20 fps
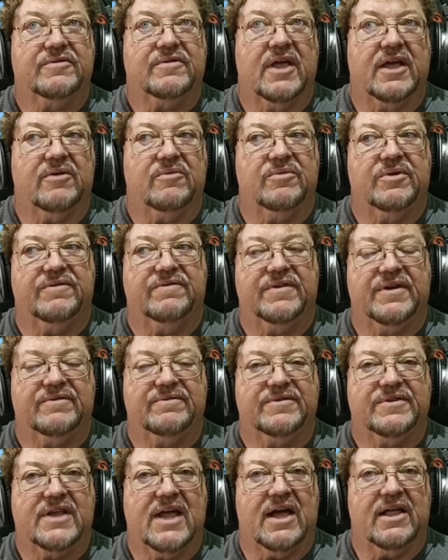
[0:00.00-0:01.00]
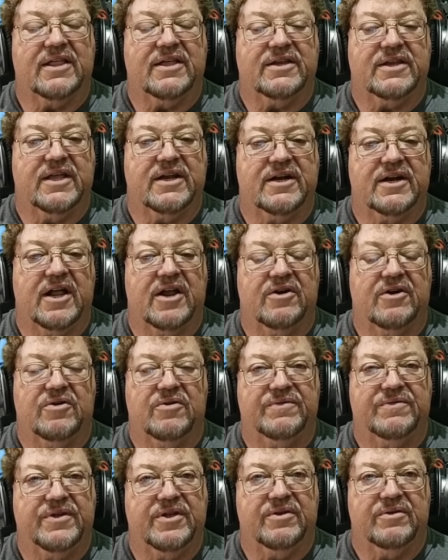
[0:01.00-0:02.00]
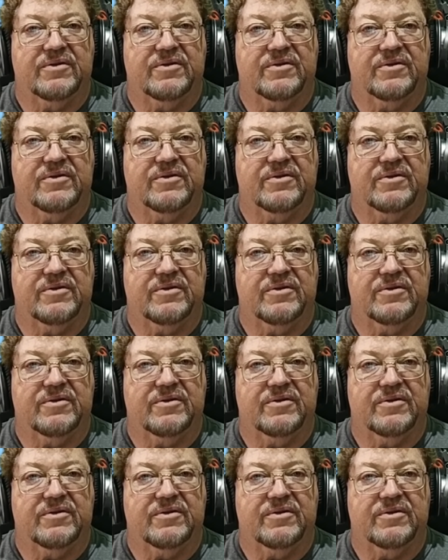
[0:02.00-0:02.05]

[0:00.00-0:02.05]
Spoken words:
like what Vitaly did, and I don't know if you